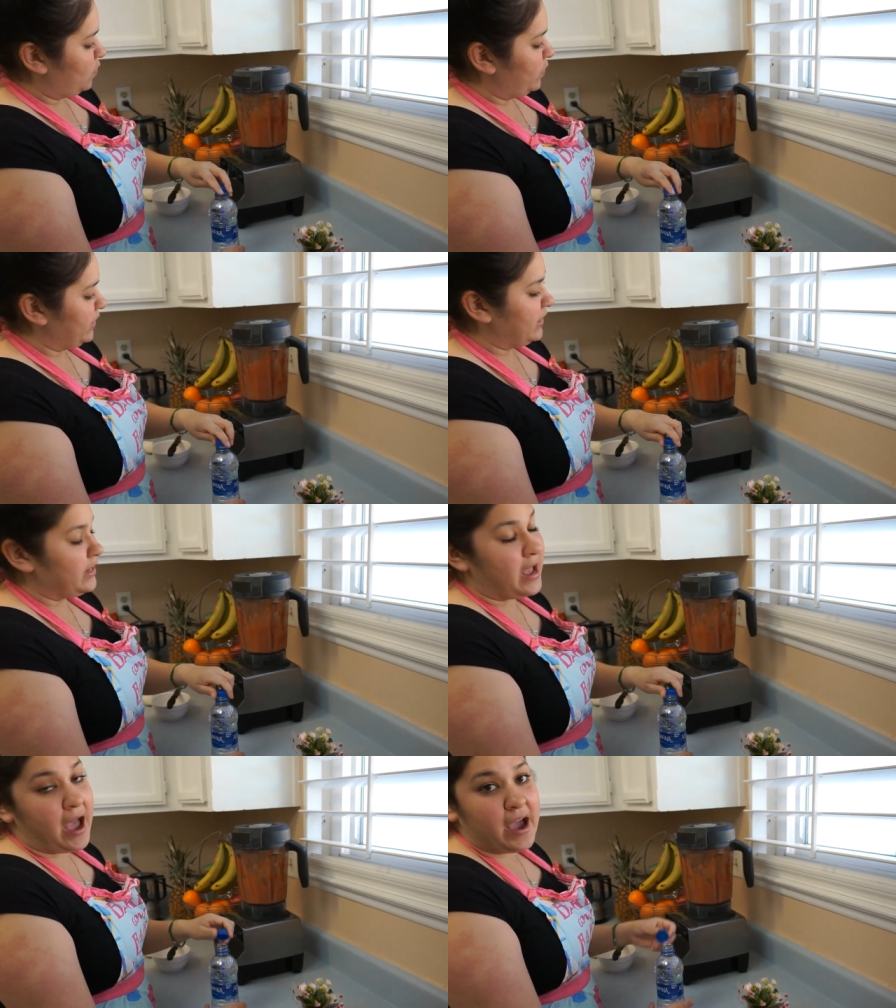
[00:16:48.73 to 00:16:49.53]
We
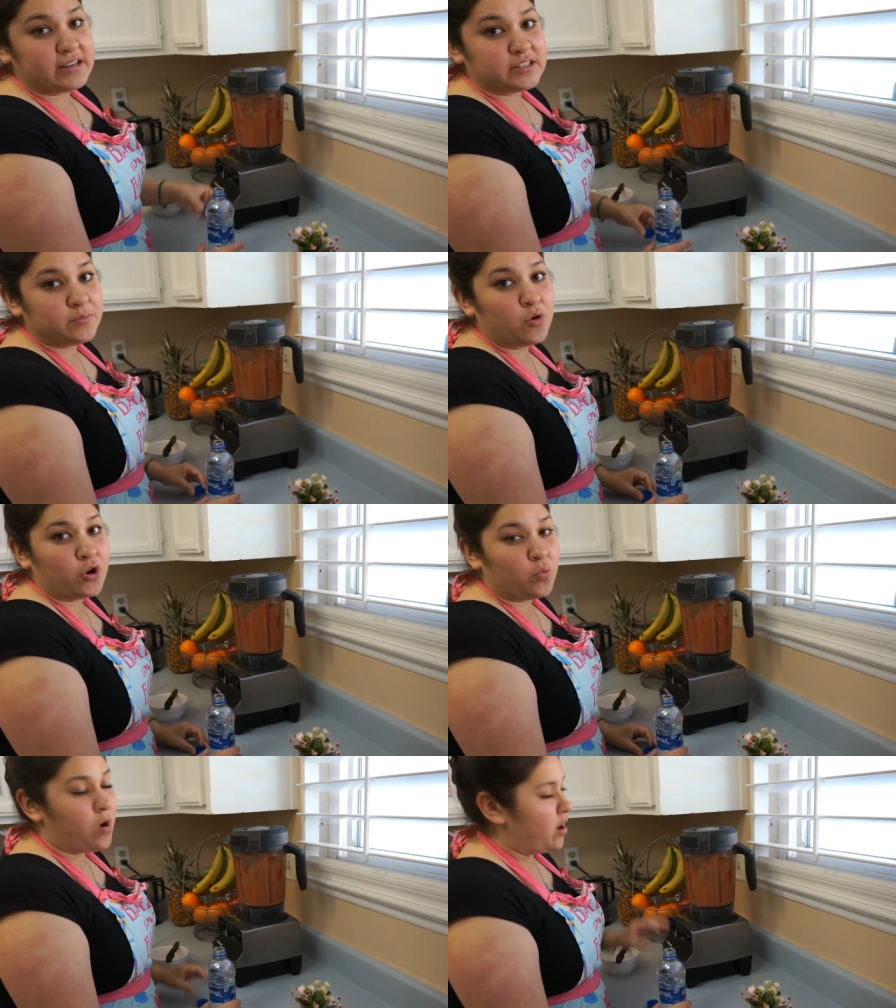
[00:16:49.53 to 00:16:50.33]
can add some
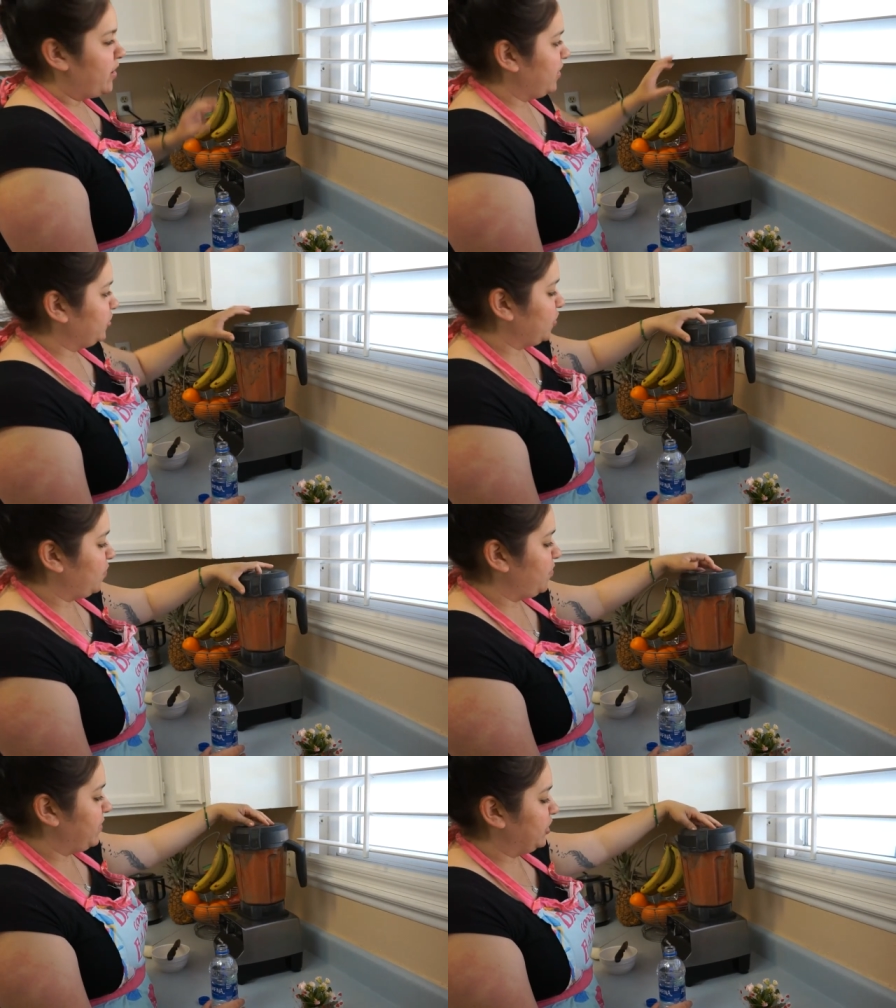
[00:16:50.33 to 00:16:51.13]
more water so it
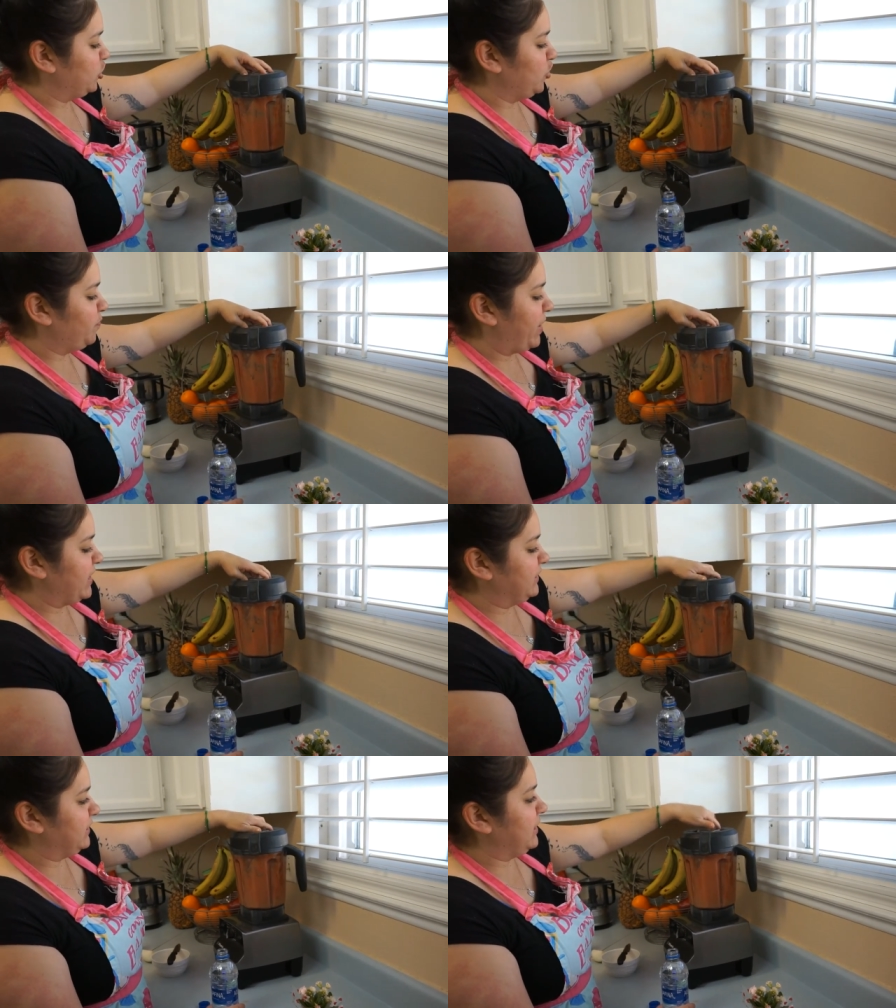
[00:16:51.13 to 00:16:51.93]
won't be too
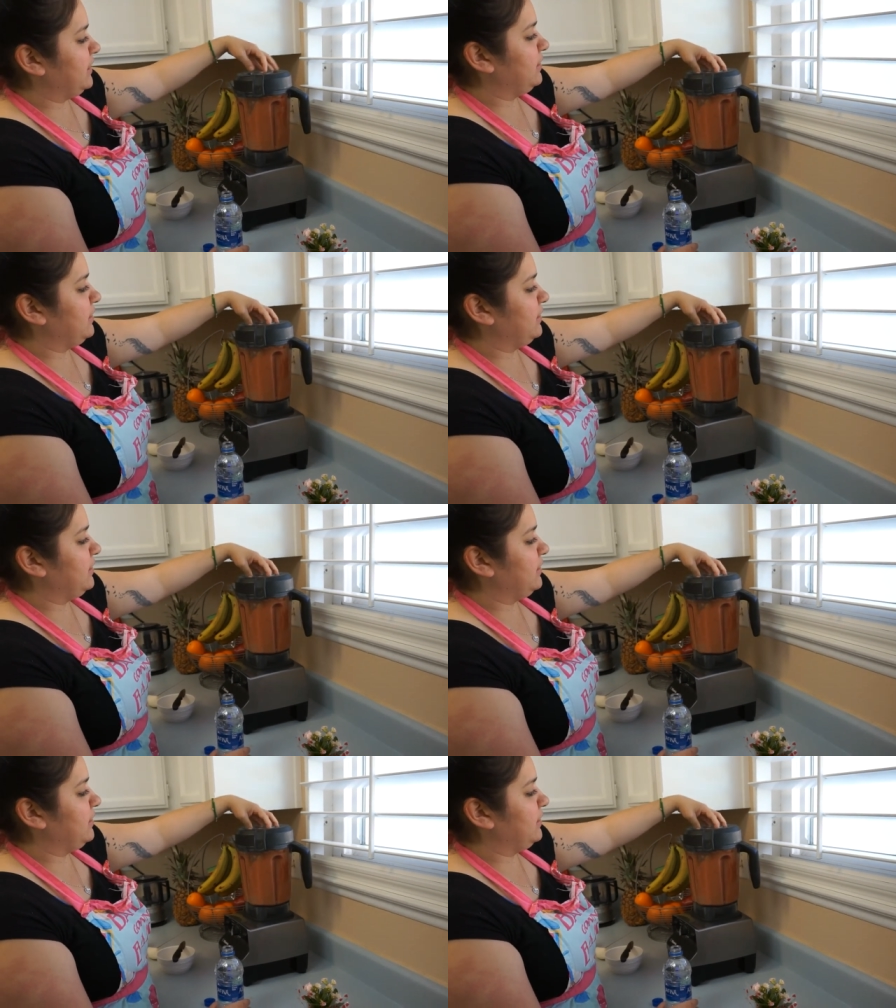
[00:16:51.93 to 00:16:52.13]
pasty.